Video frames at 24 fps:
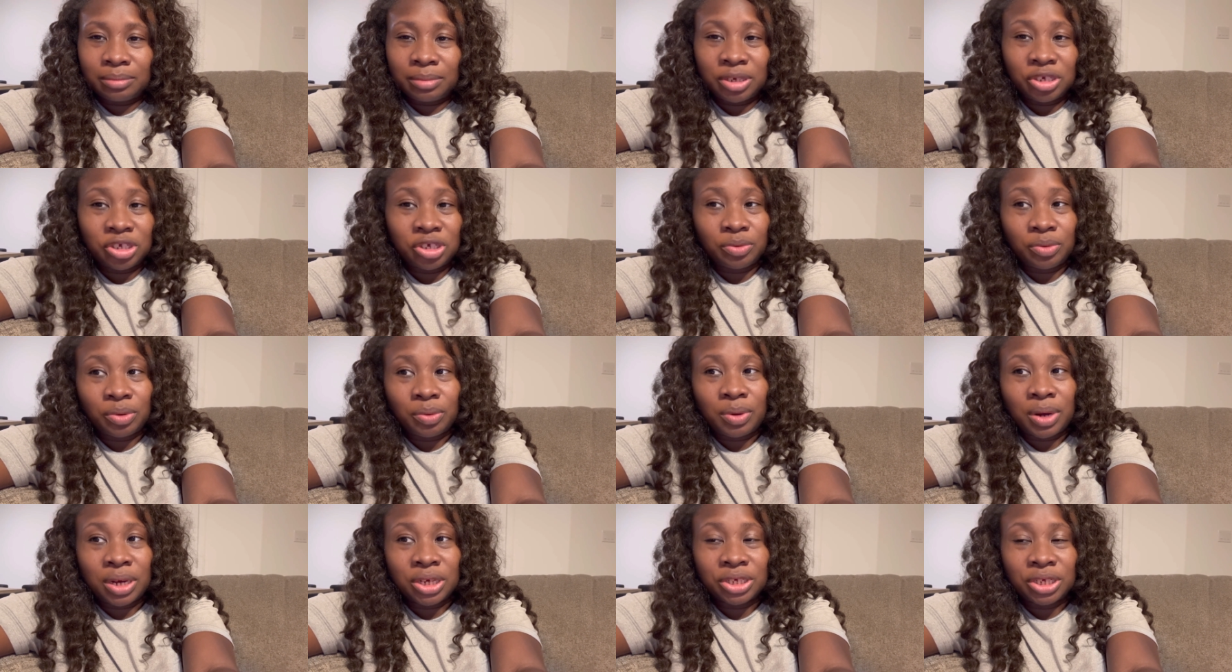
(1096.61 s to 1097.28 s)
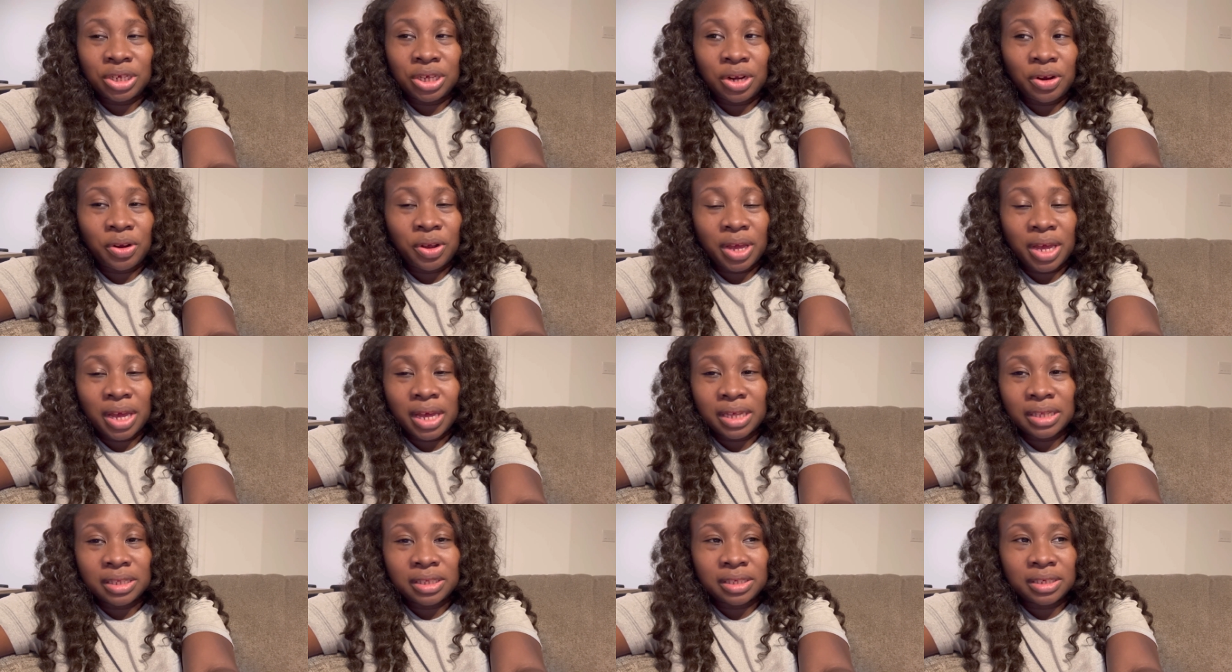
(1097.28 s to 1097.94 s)
make sure we're washing our
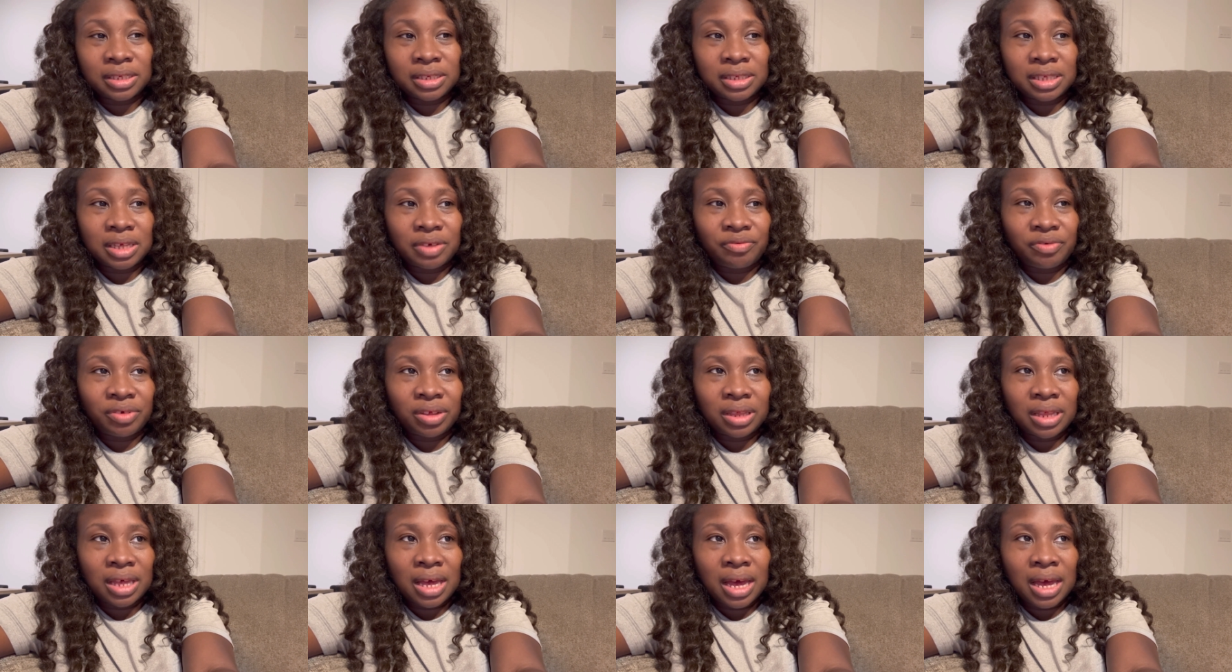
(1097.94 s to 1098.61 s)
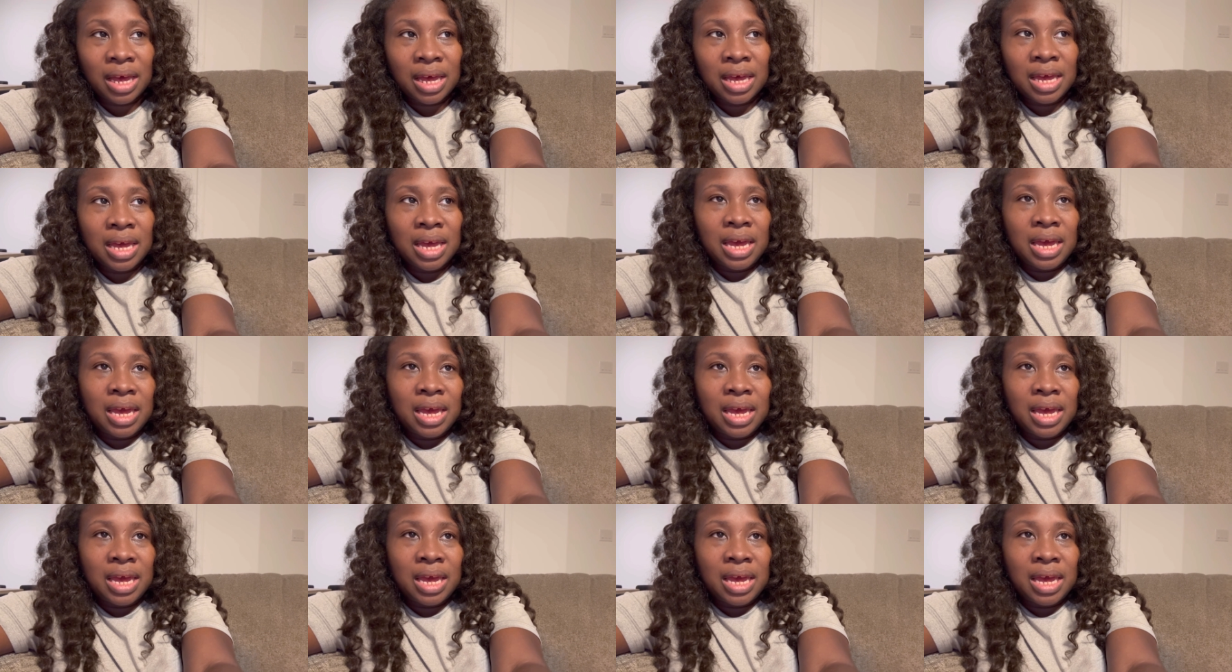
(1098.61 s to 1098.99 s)
hands and stuff a lot.